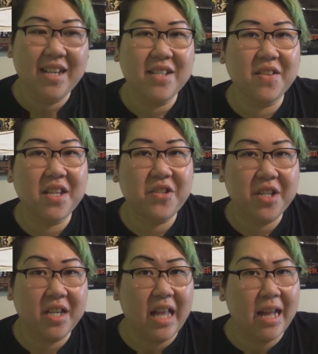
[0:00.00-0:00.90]
So they
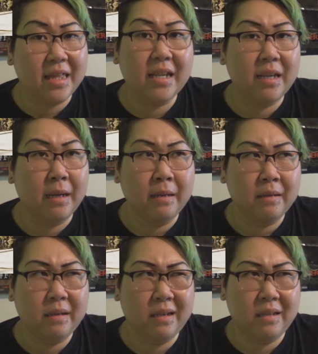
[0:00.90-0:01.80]
chill at the
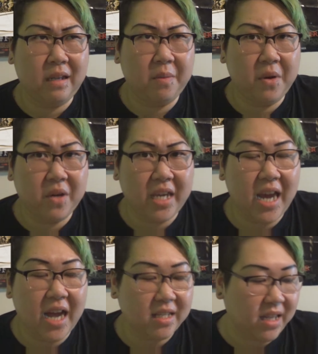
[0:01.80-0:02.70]
gazebo
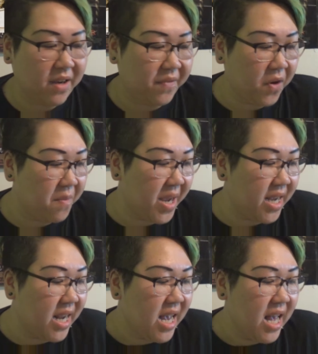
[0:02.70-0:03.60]
kiosk thing for a
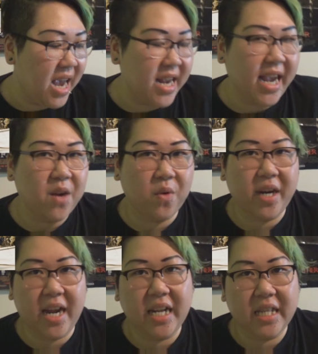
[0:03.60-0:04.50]
bit, and again, we're
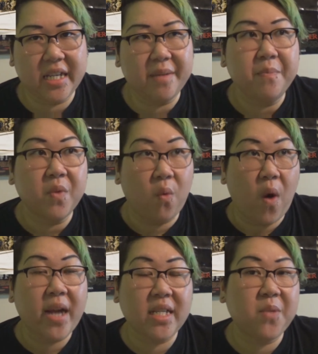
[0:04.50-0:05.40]
getting the
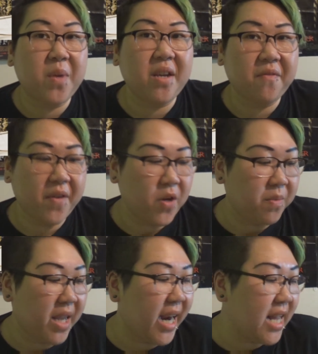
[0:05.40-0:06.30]
why is this being
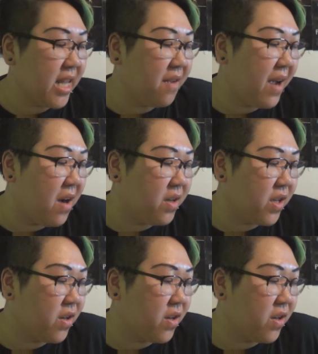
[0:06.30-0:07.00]
filmed? Like, I love how